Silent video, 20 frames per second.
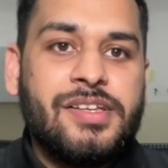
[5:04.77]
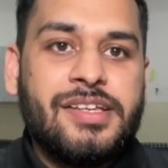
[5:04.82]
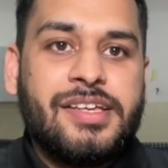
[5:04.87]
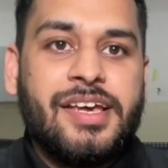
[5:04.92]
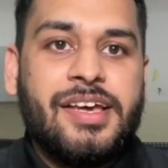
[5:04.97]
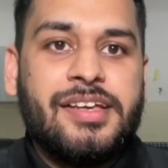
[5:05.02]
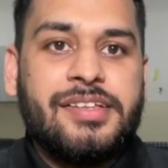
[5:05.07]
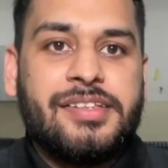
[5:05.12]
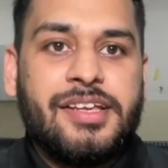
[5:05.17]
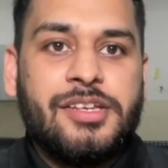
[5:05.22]

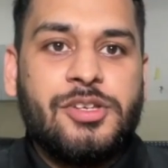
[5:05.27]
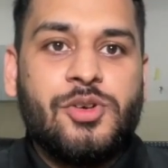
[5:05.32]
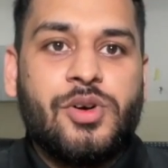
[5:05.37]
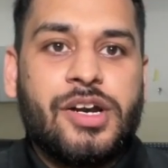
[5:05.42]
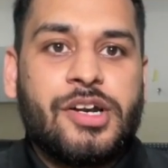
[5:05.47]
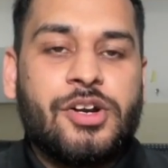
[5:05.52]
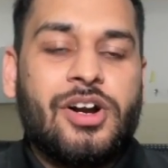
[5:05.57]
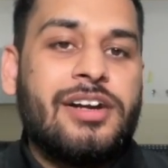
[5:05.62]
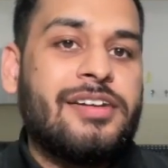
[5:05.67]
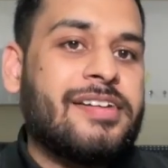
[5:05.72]
case and you
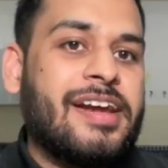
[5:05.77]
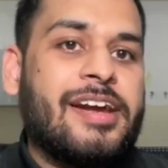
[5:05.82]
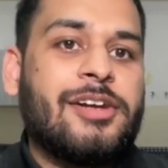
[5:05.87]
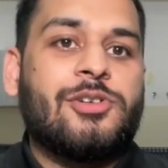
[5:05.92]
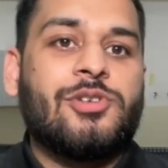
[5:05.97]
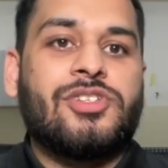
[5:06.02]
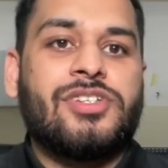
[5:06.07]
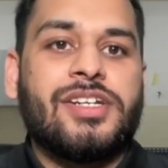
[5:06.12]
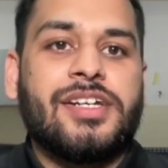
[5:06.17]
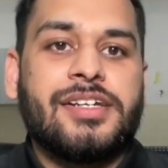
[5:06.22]
are not trying
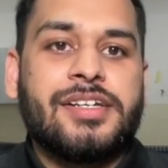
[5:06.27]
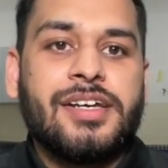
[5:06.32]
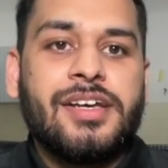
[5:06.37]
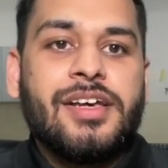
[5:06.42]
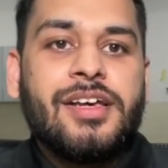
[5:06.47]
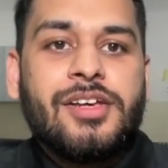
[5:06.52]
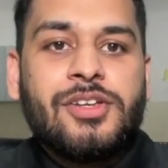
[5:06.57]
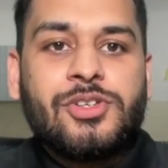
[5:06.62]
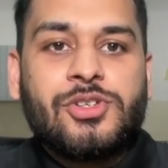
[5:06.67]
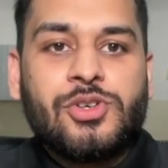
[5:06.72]
to cheat.
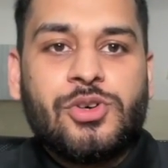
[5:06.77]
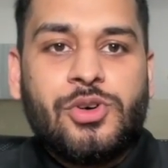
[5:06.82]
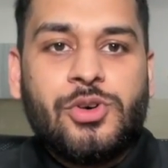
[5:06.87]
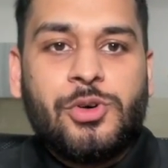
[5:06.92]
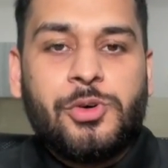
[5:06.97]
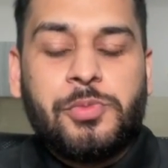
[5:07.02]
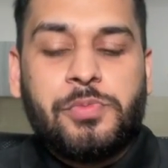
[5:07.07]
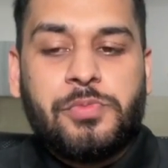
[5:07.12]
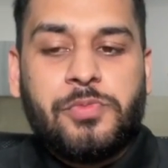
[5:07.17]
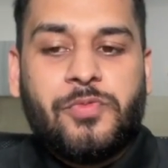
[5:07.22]

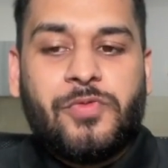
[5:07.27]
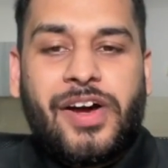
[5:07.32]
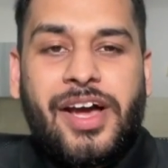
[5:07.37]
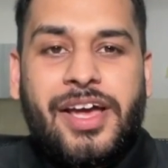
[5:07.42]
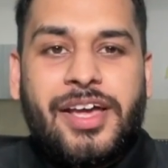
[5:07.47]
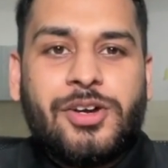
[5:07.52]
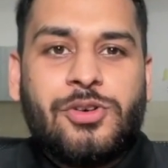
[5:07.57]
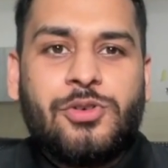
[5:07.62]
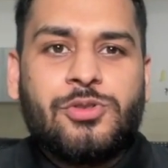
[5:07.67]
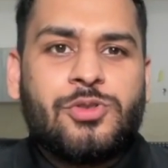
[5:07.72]
So
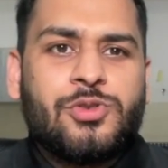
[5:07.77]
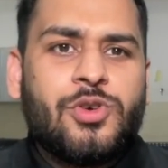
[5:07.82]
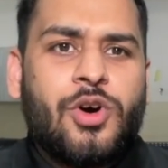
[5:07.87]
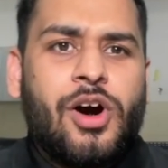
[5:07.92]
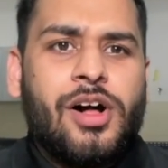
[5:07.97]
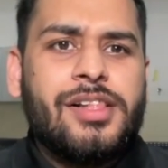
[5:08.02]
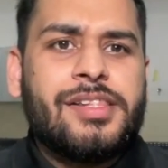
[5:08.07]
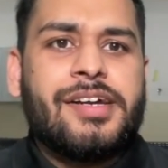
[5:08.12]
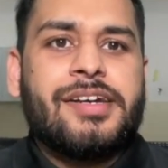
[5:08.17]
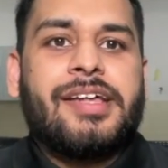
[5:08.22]
why go through
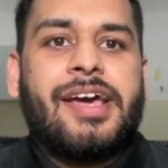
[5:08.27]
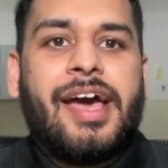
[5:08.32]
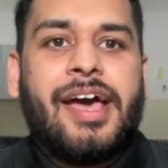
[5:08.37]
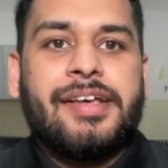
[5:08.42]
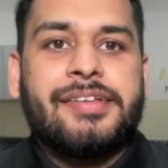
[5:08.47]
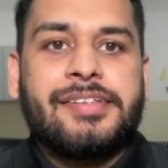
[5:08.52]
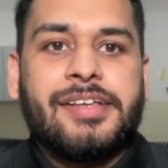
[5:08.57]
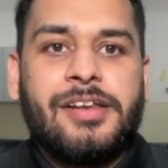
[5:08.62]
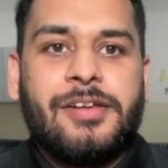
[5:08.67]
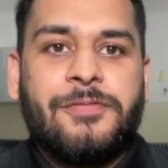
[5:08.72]
all that
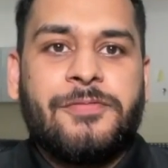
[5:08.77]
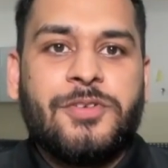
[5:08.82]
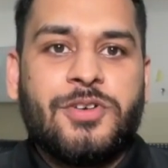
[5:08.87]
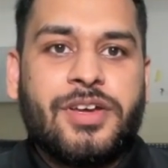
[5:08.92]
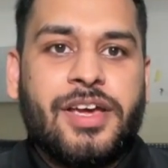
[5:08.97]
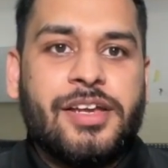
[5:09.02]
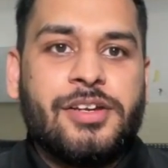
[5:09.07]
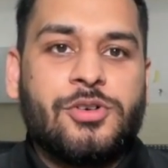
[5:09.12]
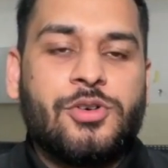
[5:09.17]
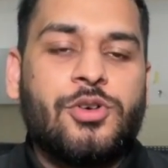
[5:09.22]
hassle if you
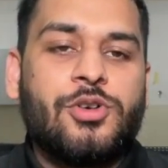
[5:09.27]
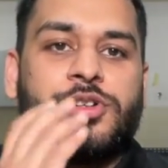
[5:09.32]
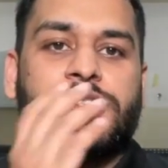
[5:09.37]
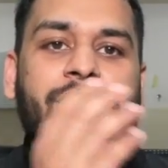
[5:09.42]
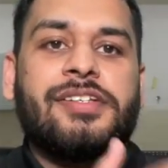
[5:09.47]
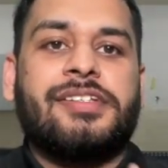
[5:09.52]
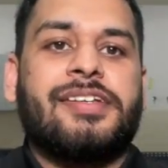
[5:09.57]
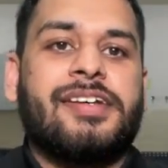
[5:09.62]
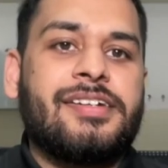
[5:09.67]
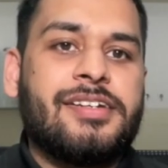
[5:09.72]
can go to
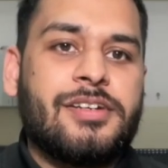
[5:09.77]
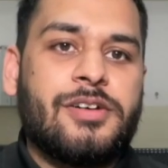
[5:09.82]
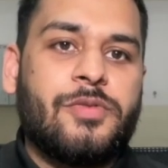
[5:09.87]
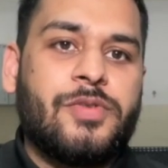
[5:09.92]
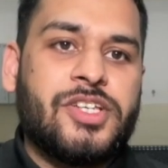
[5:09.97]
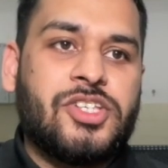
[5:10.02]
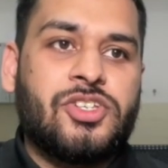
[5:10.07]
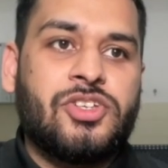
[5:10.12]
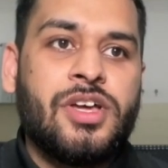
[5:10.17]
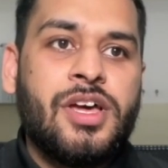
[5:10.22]
the center
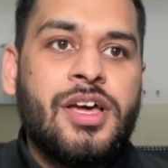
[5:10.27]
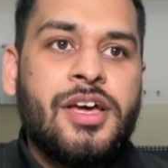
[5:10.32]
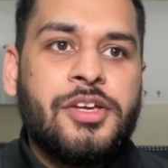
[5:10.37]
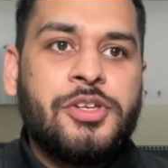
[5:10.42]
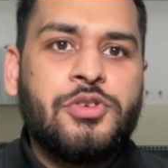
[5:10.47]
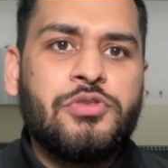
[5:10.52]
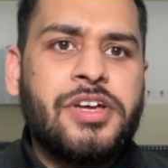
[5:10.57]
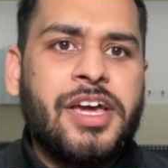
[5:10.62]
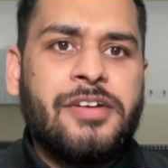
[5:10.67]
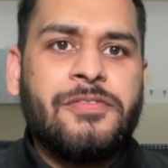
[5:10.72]
which
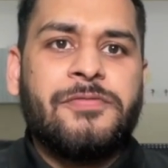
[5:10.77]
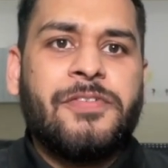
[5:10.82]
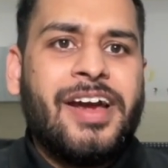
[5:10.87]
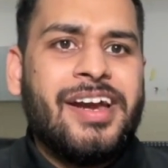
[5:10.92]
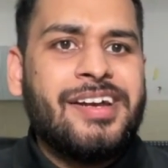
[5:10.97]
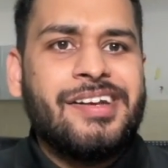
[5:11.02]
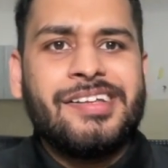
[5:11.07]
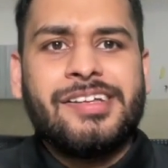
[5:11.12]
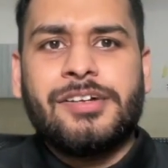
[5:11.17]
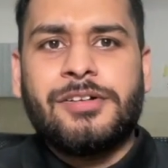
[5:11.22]
you can
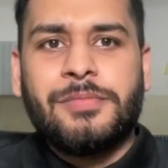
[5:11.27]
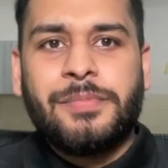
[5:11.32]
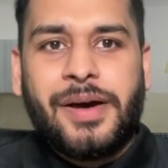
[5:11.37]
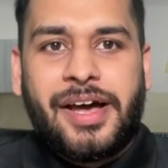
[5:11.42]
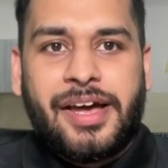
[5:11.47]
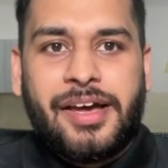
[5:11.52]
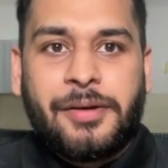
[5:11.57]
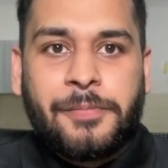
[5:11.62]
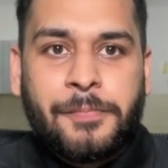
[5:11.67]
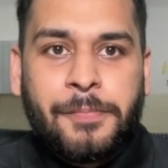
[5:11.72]
find
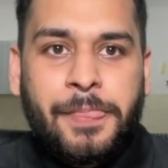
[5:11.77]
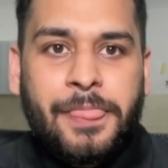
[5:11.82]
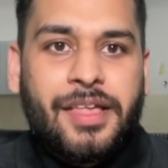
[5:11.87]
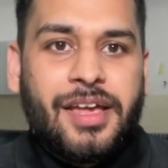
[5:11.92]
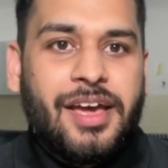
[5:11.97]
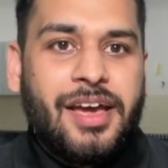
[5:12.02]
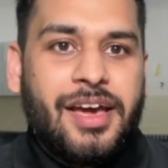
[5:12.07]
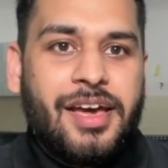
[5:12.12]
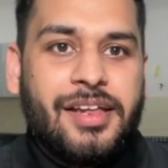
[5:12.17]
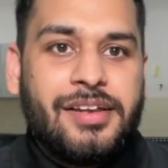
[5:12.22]
nearby
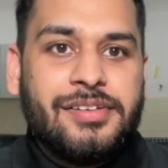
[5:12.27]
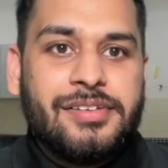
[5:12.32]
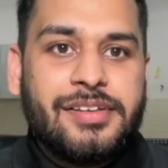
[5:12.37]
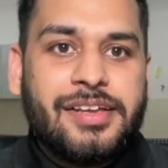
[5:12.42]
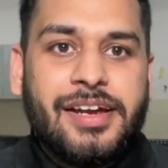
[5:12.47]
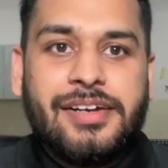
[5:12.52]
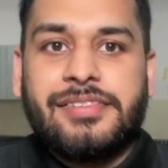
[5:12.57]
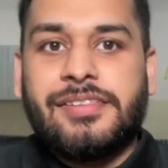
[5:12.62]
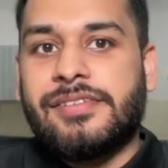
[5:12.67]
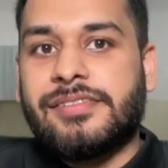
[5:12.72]
and
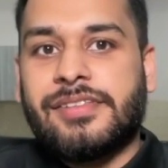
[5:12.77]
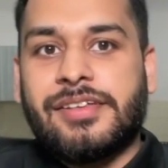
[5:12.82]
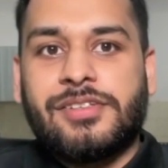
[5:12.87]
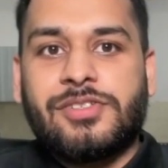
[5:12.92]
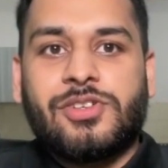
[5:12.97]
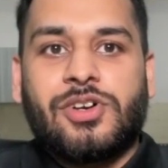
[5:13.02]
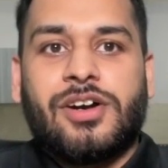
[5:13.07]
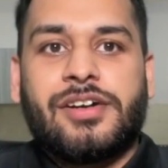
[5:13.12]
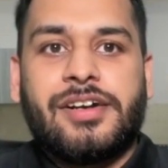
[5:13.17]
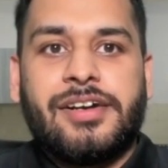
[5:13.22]
get this thing
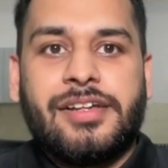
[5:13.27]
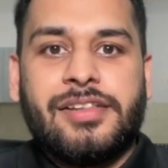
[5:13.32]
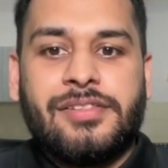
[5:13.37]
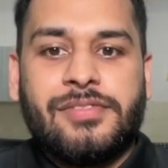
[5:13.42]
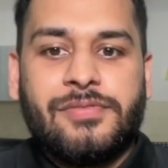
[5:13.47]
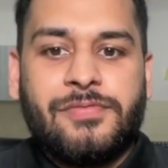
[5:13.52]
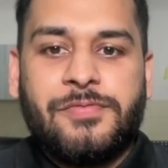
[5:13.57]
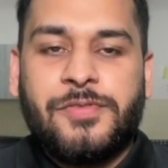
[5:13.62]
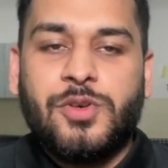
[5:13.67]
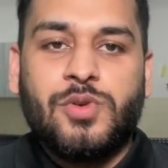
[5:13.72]
sorted in
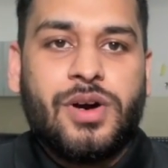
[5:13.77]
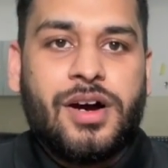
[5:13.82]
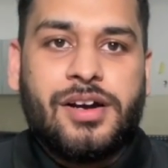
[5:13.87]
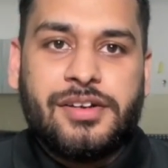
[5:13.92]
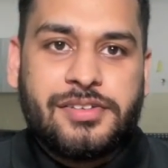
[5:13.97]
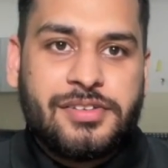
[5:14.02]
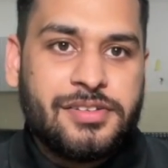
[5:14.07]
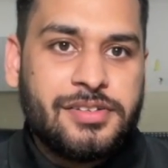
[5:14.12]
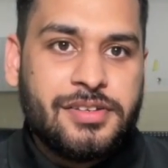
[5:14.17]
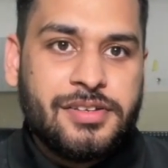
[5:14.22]
a few
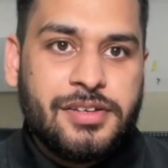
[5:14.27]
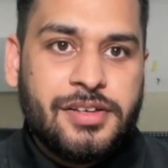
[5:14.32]
hours?